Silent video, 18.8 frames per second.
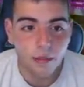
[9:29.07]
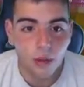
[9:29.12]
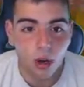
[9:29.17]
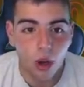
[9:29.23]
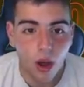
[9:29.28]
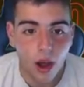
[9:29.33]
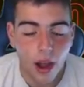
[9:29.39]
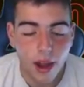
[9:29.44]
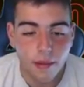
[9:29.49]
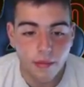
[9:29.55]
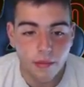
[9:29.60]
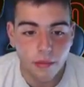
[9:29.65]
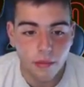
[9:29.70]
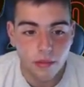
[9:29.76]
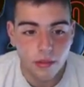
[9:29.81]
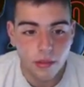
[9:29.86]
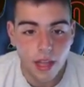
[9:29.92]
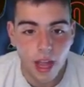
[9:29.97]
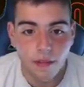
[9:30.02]
bro. I've
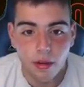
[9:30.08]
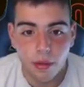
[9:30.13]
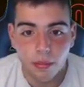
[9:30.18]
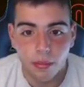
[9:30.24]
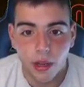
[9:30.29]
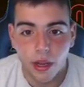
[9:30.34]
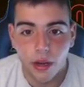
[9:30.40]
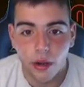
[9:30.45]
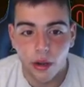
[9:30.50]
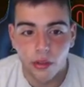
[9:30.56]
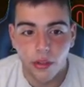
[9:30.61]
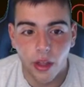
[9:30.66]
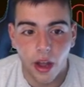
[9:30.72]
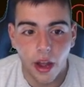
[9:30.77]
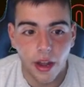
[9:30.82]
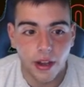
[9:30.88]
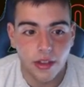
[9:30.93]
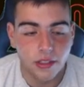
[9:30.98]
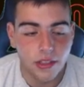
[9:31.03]
never played
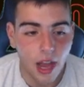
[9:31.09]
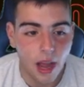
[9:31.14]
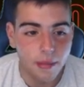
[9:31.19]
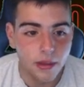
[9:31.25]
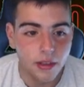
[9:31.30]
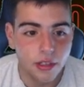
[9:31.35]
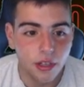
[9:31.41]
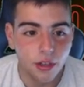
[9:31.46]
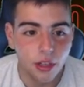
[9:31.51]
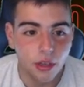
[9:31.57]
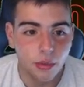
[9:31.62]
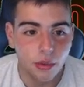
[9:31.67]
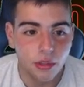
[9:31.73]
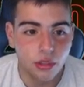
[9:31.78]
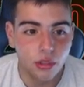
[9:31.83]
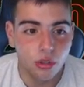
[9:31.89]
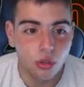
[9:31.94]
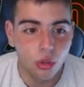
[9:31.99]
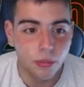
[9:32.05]
online because I've been dealing with
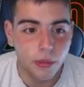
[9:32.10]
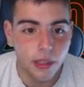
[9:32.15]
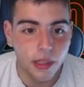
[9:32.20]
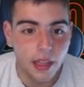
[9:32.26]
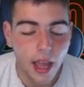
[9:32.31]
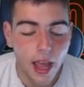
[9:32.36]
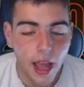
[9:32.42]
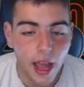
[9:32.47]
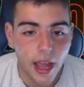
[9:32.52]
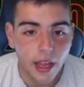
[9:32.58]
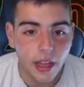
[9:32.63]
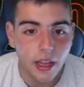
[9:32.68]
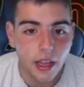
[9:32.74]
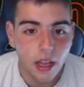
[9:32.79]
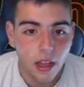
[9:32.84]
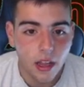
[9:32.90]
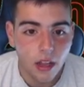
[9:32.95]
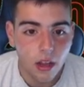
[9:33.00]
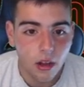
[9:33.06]
stupid lag.
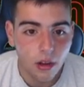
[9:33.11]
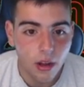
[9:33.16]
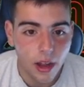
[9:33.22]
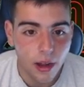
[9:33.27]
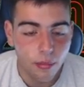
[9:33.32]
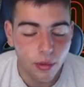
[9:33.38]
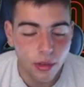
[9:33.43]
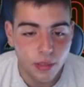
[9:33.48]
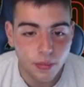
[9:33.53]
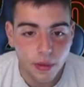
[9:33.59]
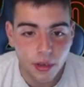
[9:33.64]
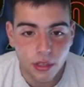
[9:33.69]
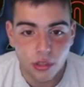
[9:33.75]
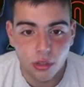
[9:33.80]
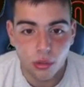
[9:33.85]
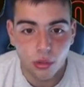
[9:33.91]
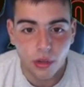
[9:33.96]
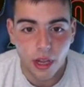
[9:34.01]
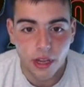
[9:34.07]
It's been a
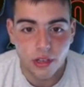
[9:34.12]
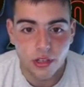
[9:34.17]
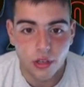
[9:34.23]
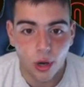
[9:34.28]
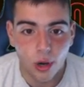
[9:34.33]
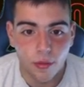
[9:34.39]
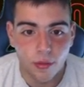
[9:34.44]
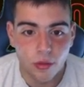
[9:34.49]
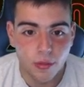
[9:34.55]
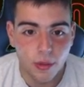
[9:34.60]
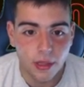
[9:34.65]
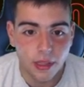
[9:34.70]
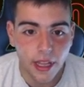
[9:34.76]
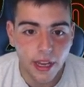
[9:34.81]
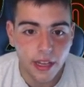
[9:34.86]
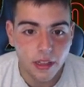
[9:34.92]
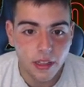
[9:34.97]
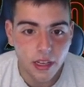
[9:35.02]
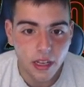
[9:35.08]
2K servers, but
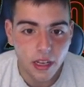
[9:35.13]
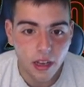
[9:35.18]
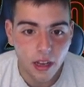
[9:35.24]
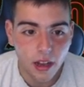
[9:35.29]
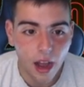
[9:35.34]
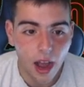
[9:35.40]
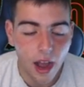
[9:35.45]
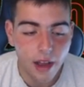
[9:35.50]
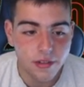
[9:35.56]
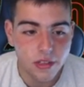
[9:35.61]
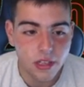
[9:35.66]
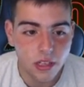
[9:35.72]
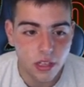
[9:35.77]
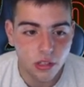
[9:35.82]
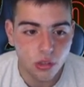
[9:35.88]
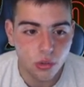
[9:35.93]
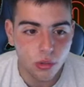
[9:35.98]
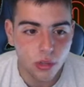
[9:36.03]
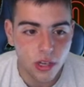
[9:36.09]
lately I've seen the
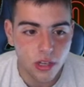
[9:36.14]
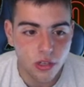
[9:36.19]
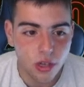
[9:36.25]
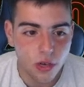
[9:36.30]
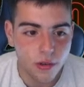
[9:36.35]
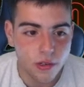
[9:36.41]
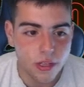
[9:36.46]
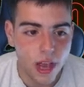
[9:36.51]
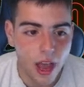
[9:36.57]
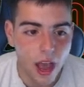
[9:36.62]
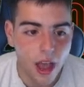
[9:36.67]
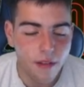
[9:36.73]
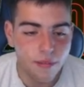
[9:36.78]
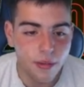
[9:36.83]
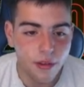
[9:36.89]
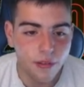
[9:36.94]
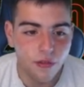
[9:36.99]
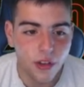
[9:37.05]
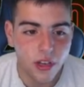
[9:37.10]
2K servers have
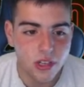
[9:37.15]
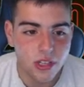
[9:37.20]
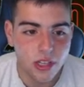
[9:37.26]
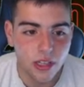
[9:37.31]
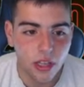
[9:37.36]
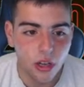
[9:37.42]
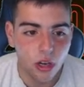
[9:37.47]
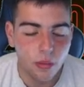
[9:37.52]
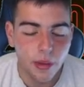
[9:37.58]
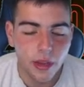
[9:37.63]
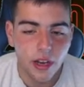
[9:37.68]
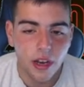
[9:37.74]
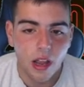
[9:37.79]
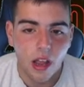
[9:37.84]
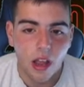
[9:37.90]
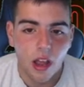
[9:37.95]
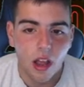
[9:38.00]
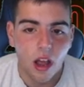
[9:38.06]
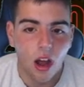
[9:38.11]
been fixed a little bit.
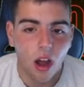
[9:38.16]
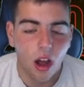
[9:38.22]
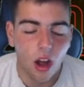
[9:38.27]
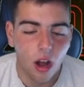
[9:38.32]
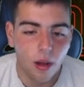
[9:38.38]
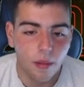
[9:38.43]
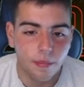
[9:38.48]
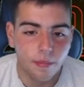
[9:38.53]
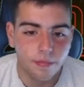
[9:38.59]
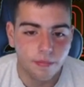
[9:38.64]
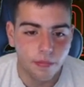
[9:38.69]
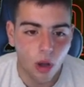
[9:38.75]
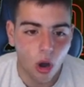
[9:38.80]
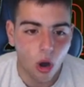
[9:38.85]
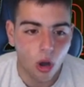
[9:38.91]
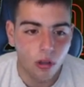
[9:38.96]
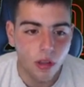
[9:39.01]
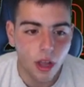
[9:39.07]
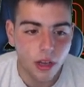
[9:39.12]
Um,
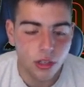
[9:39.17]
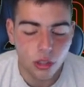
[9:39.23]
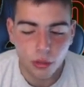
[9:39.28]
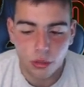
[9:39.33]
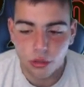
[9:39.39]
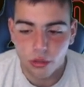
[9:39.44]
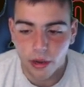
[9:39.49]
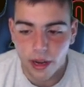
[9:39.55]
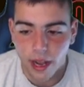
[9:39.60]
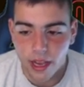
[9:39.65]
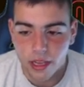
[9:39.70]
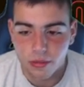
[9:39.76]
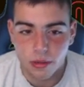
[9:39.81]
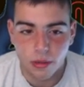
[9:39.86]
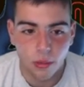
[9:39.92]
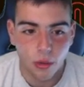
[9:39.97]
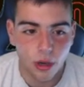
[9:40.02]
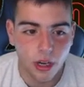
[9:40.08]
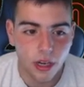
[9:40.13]
online Triple Threat has
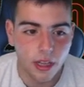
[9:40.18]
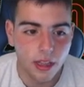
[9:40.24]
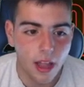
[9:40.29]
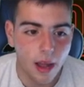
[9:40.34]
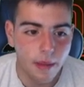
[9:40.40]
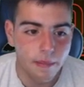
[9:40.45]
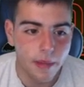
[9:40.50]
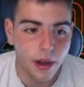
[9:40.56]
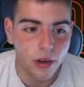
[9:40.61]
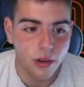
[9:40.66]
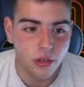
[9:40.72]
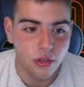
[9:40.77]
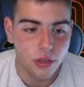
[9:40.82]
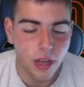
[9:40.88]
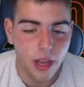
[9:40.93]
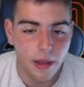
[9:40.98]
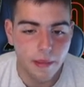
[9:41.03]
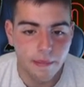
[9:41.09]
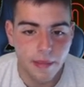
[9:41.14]
been working a lot better. So
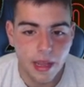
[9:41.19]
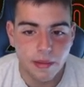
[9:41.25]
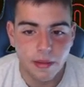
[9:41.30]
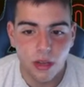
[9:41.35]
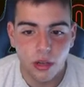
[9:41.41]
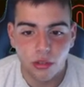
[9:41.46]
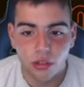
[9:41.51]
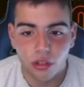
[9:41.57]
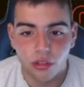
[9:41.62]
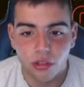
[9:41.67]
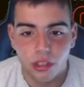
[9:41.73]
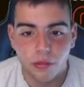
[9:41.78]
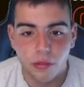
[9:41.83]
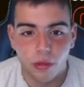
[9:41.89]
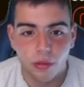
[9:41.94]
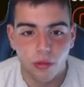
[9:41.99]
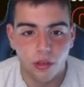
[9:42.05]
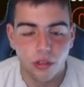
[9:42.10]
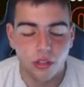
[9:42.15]
yeah, maybe on the stream
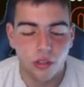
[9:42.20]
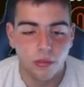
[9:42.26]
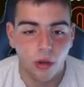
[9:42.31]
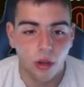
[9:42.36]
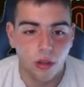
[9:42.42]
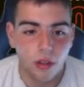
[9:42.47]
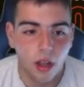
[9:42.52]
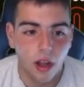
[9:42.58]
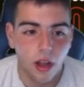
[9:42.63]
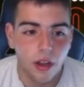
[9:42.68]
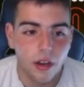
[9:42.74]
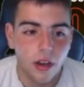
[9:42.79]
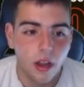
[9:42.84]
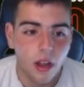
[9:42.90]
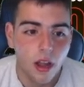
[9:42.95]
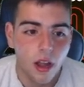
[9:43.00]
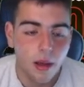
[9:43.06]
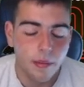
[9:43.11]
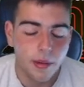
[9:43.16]
we'll run some online.
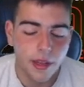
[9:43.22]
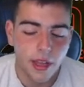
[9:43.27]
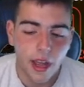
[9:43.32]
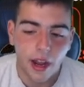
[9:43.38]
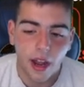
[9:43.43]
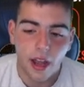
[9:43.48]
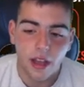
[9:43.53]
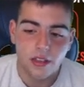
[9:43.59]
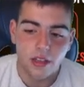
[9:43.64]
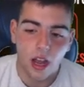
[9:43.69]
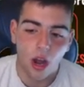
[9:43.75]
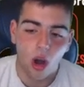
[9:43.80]
But yeah, guys, I